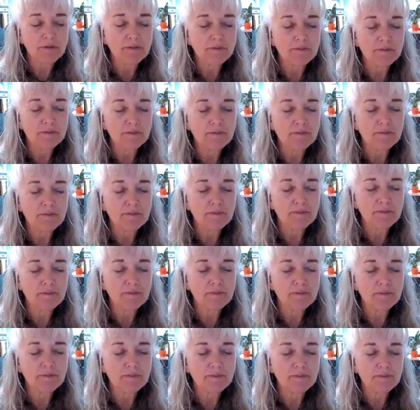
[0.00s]

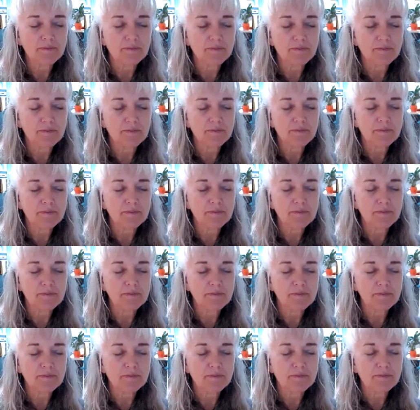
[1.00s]

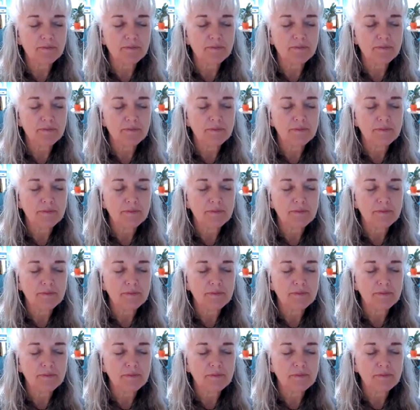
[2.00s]

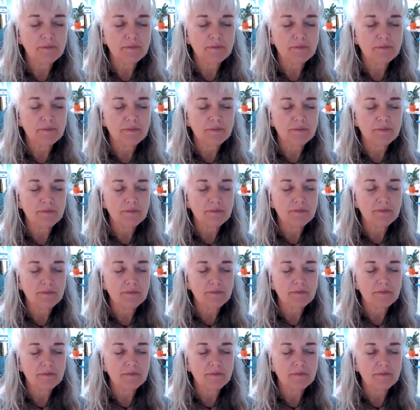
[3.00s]

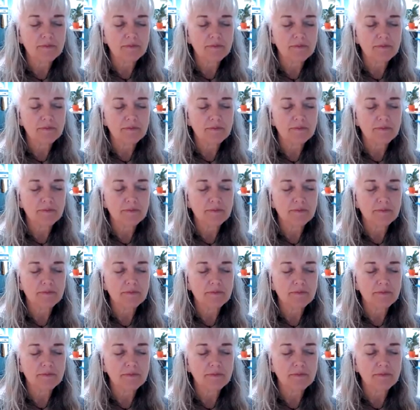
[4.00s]

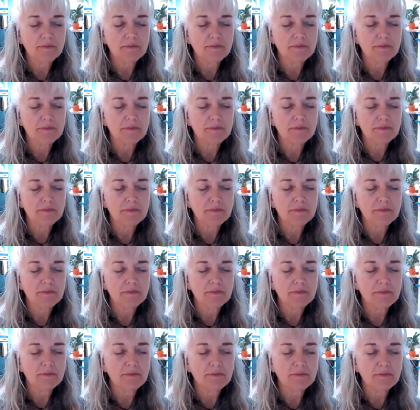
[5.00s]

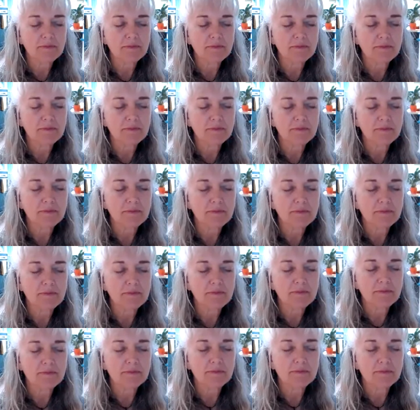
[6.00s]

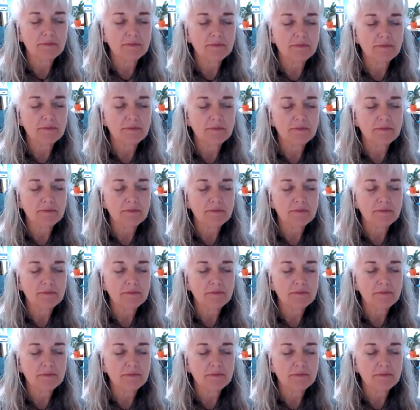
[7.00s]
Nobody speaks.